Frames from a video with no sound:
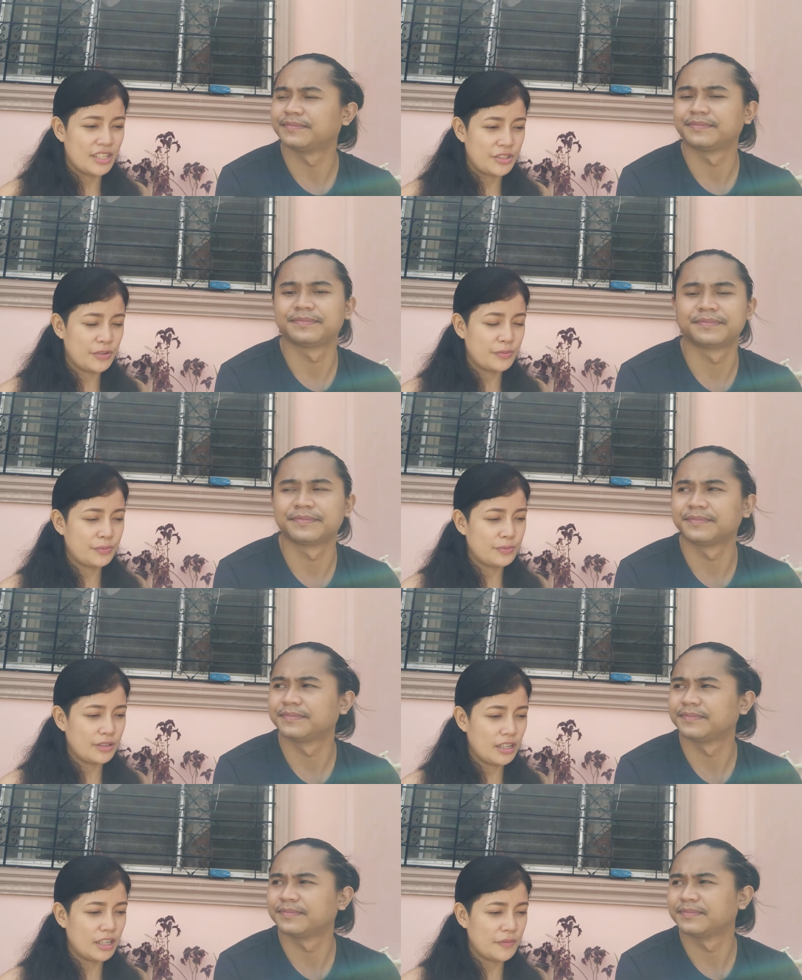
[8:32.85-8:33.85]
Speaker 1: So
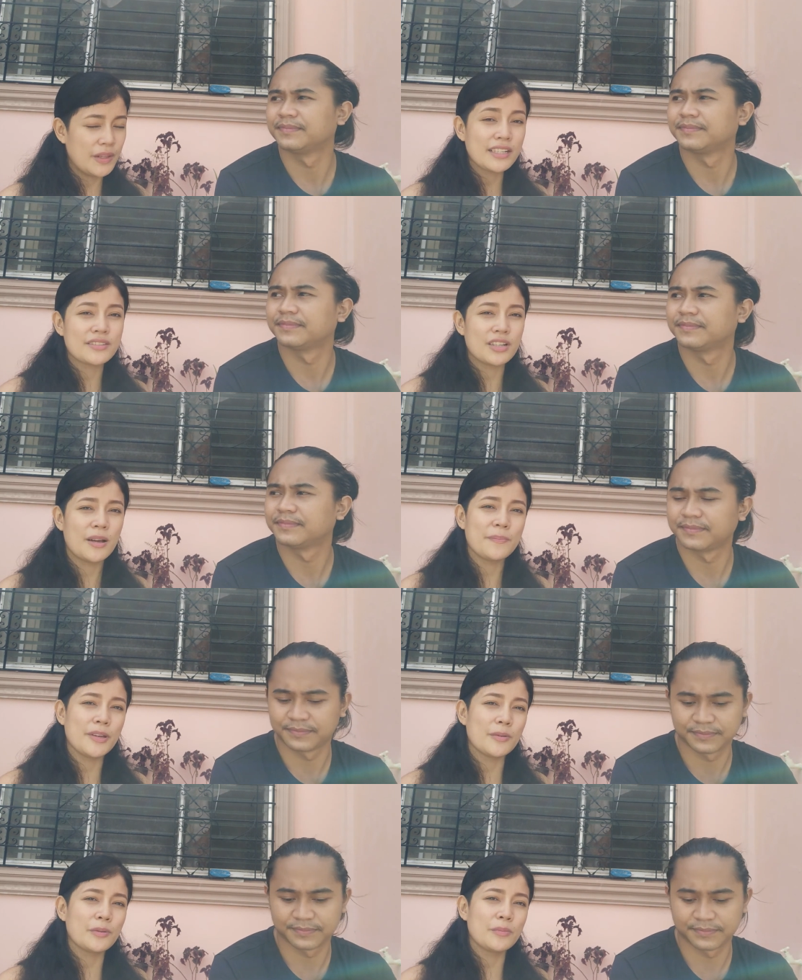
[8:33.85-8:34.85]
next
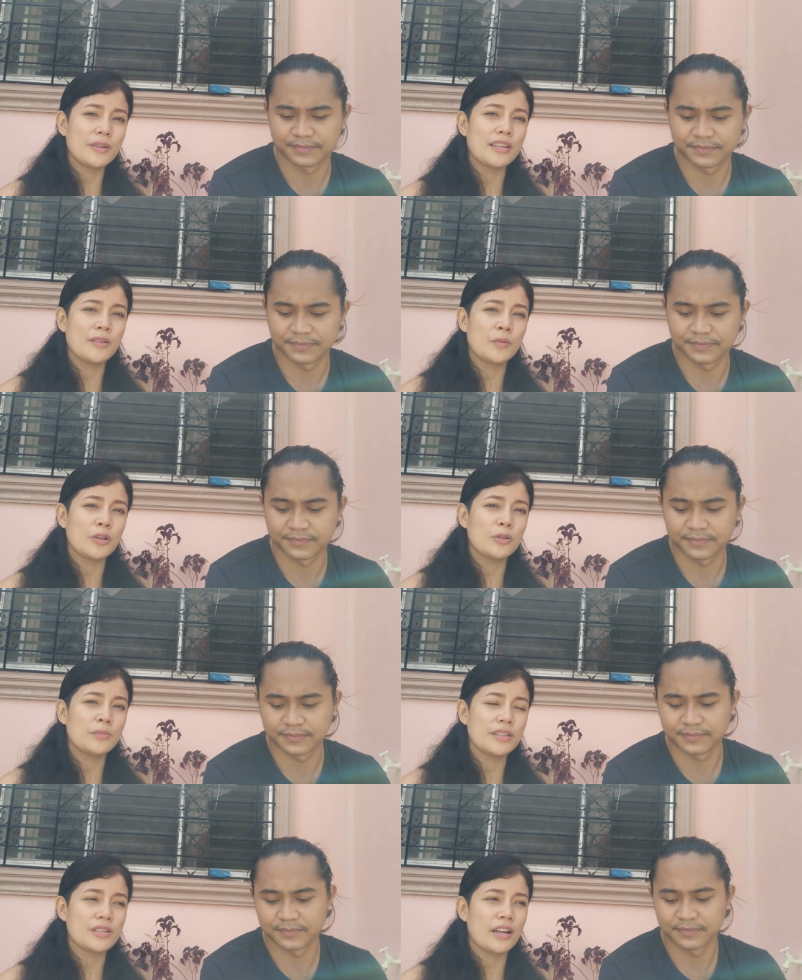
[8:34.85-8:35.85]
topic would be we'll
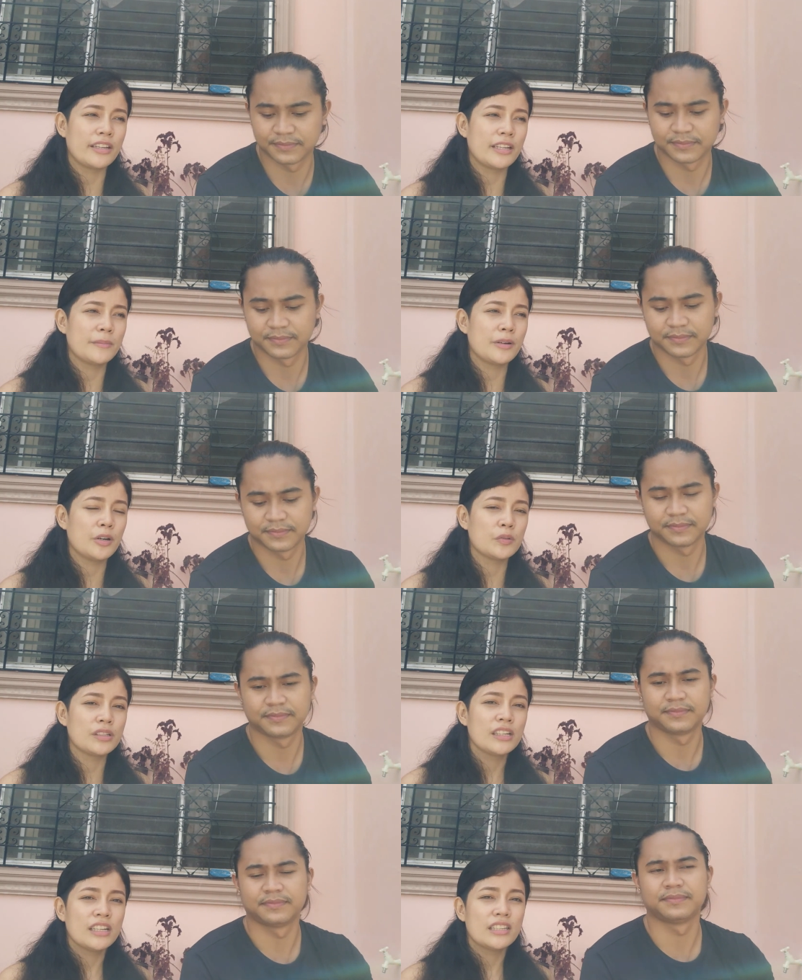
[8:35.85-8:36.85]
be talking about
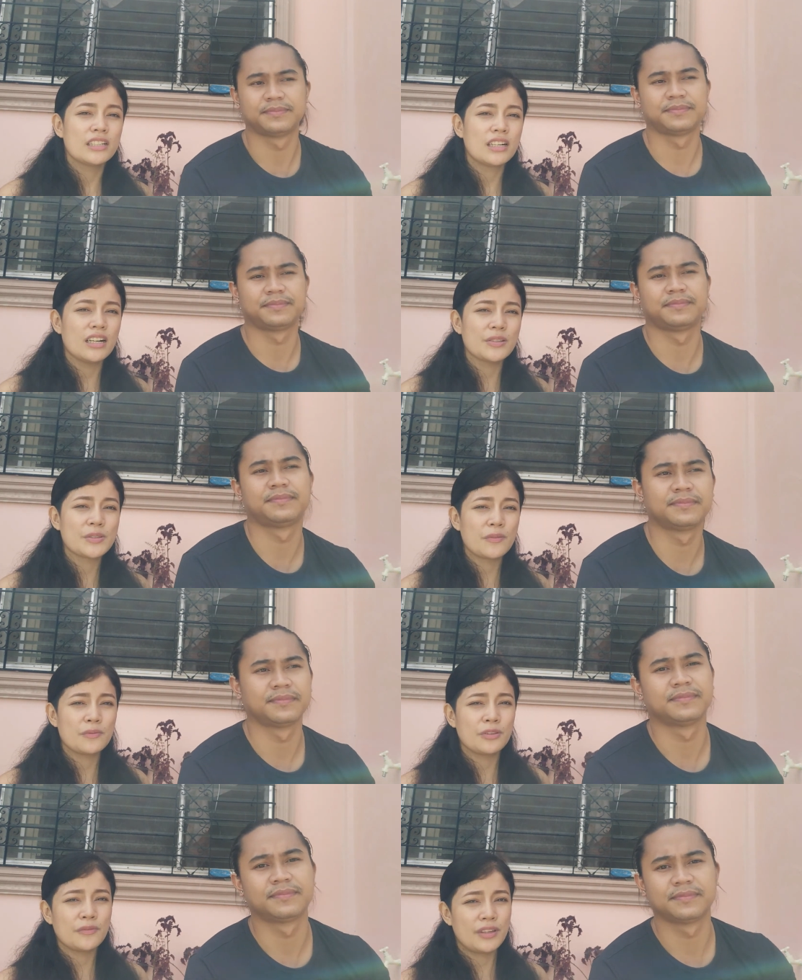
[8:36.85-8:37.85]
the cost of
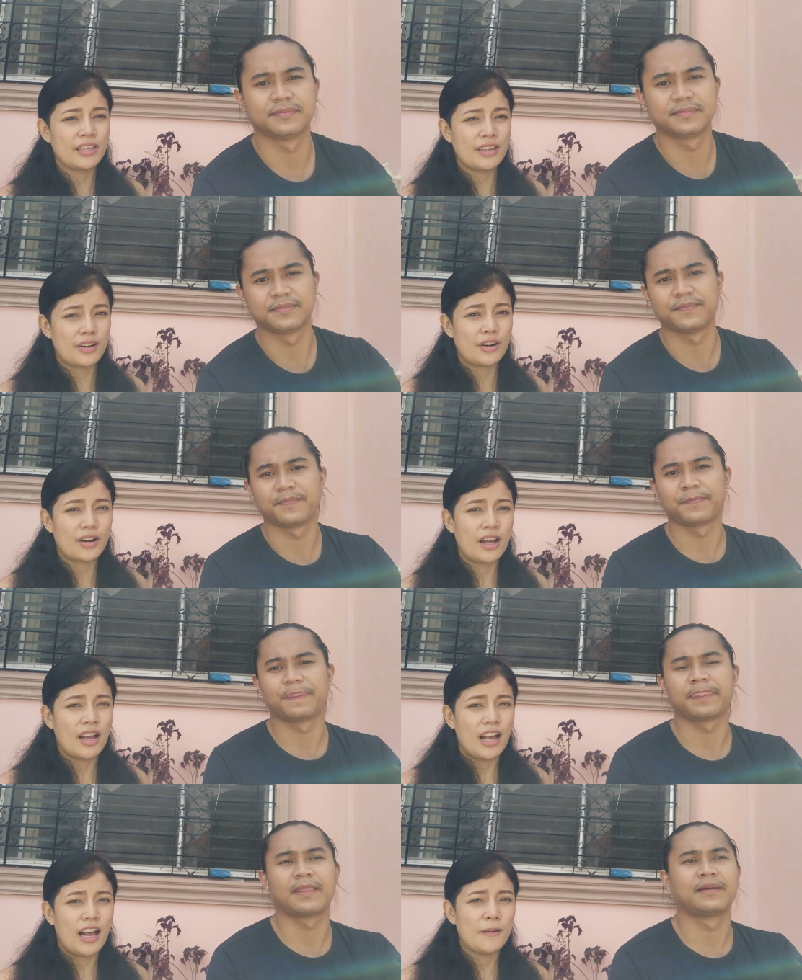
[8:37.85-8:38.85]
living here.
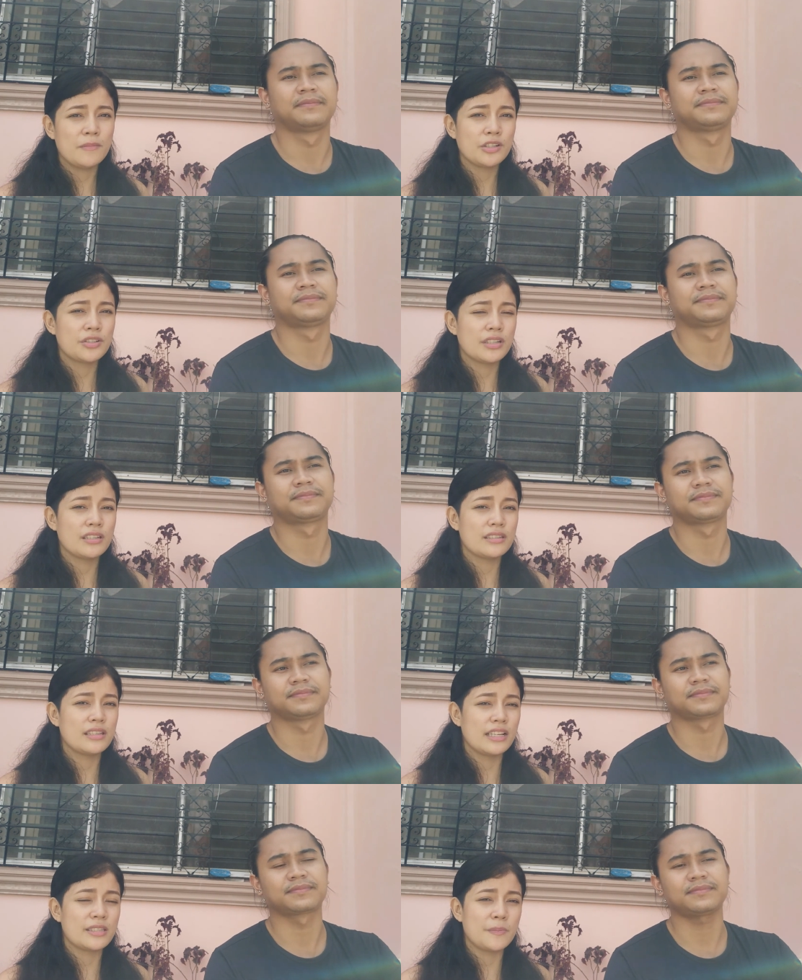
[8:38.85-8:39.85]
How much is the
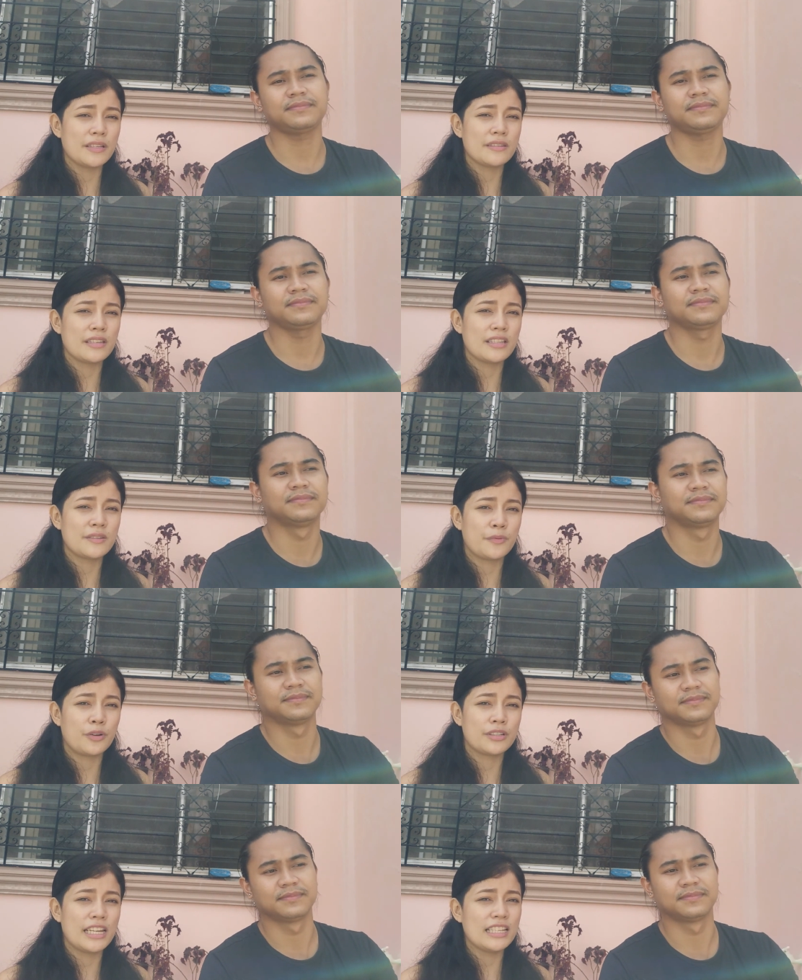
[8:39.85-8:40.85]
expenses for
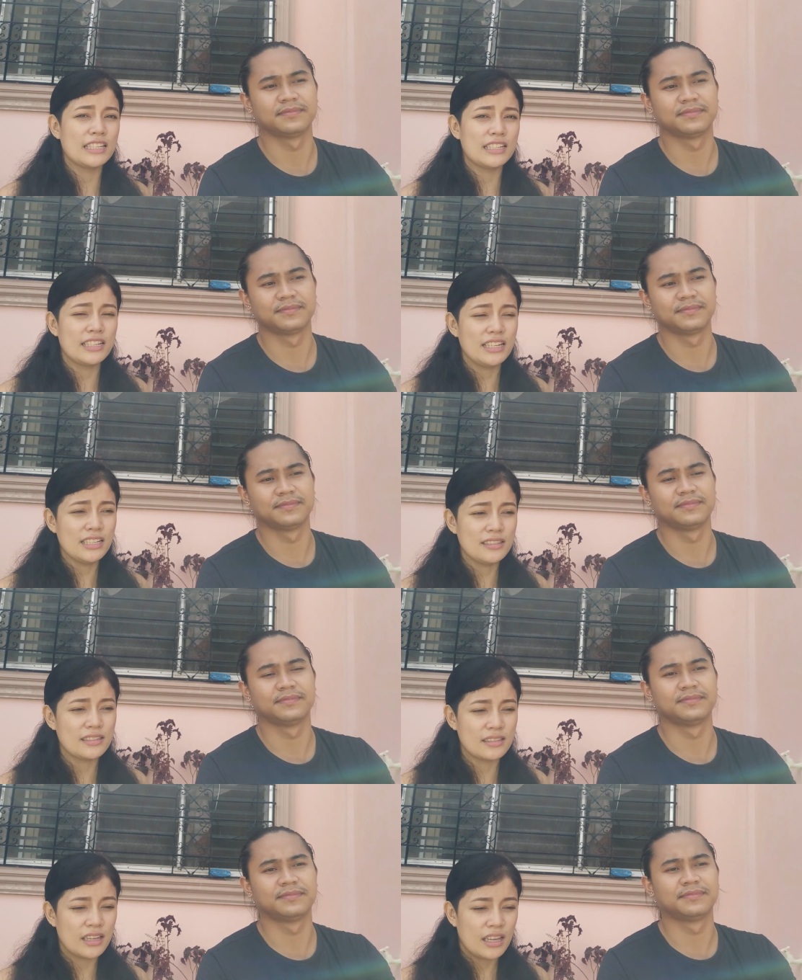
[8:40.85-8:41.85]
daily
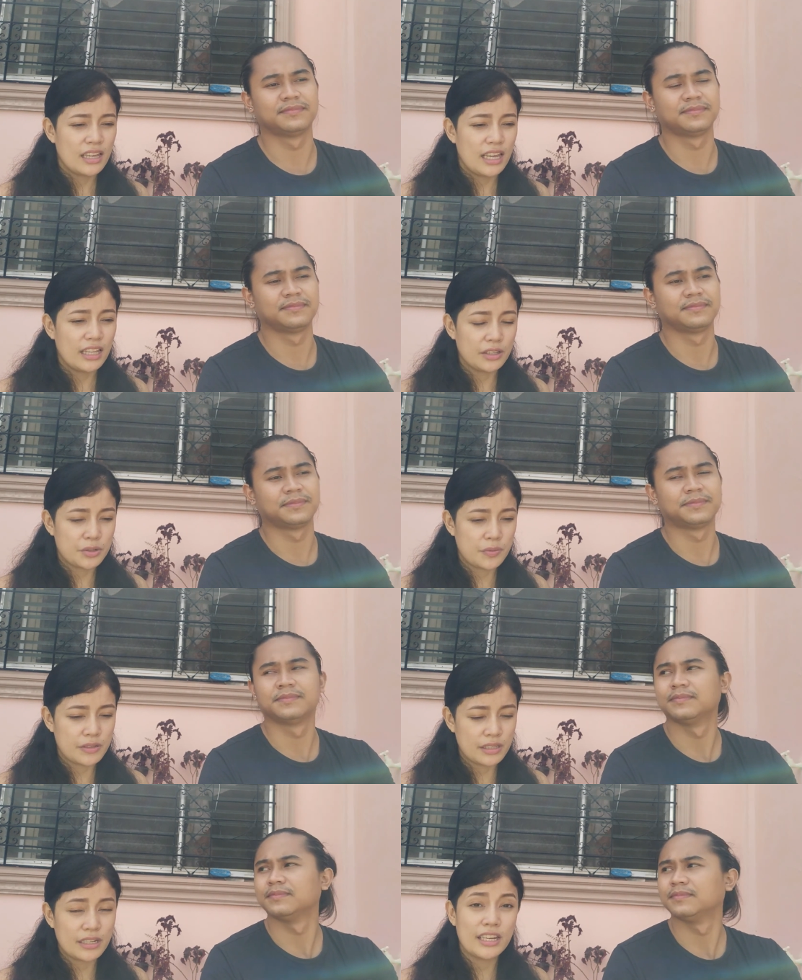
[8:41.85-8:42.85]
needs,
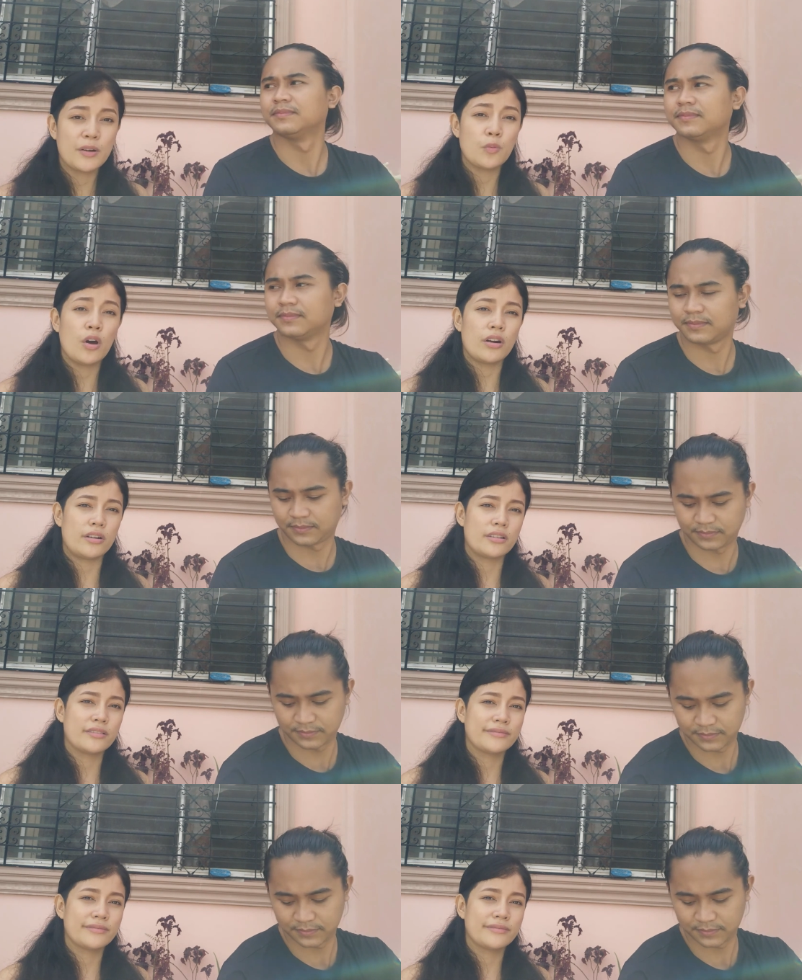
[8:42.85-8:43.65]
electricity and water?